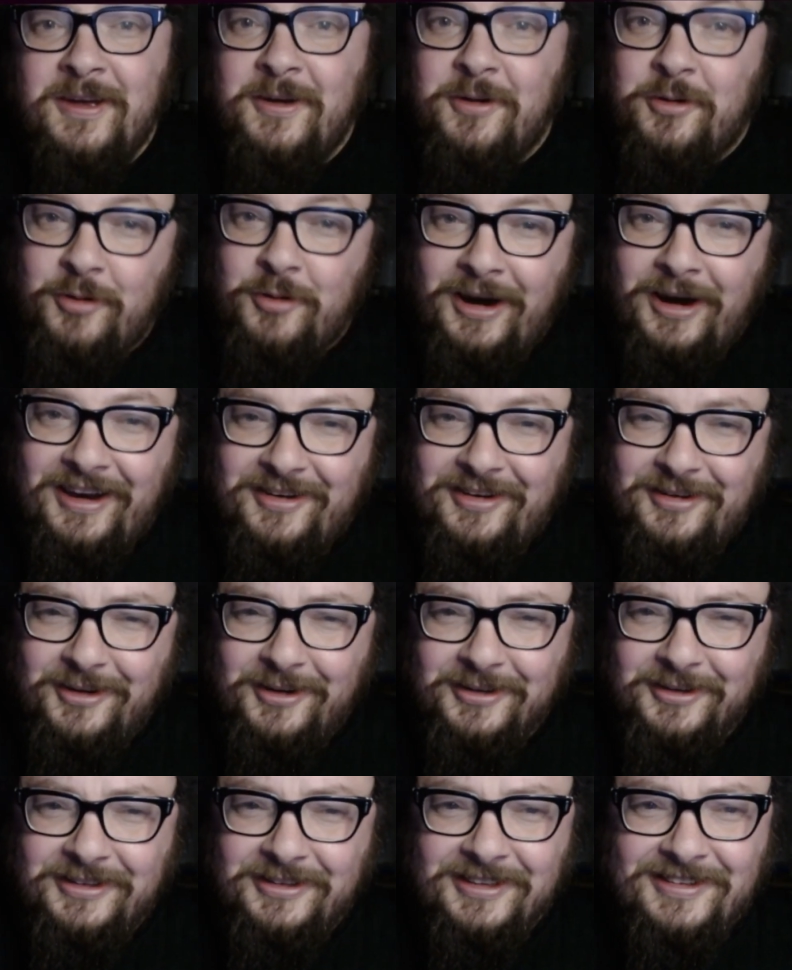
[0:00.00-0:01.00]
Right,
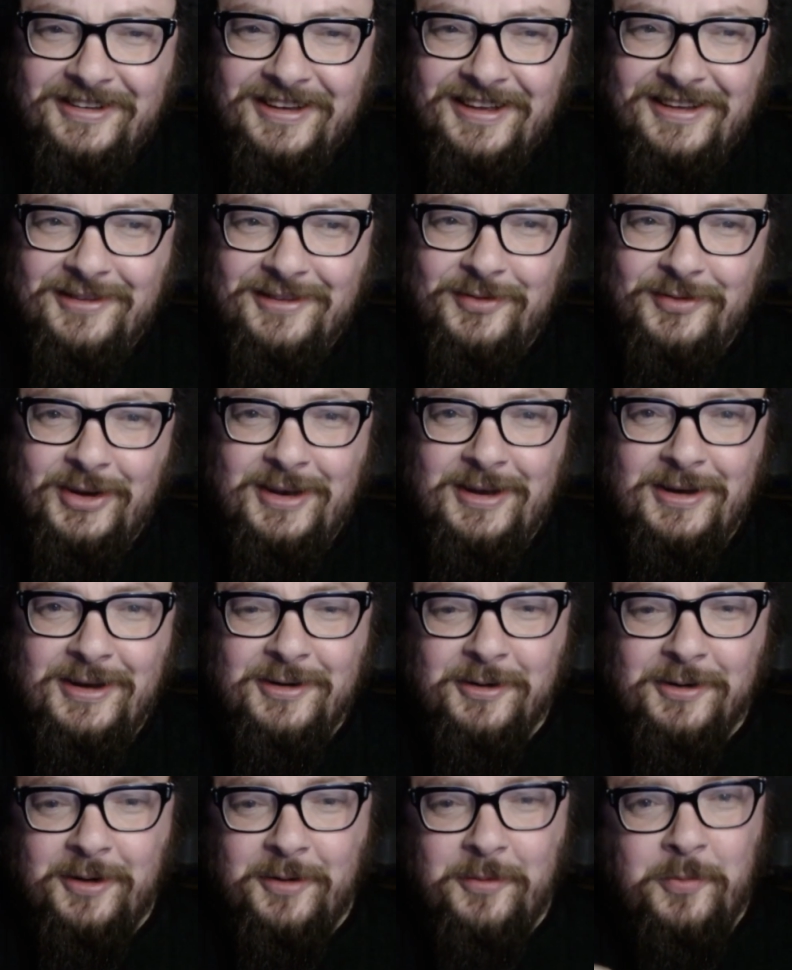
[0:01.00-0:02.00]
on today's
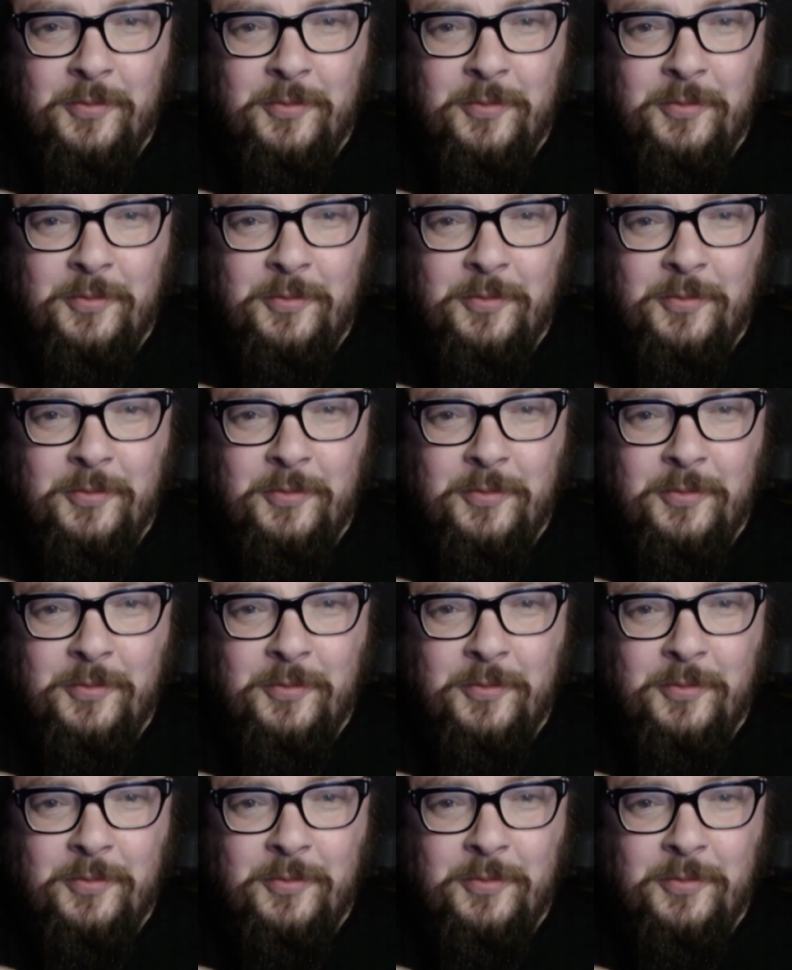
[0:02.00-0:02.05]
video,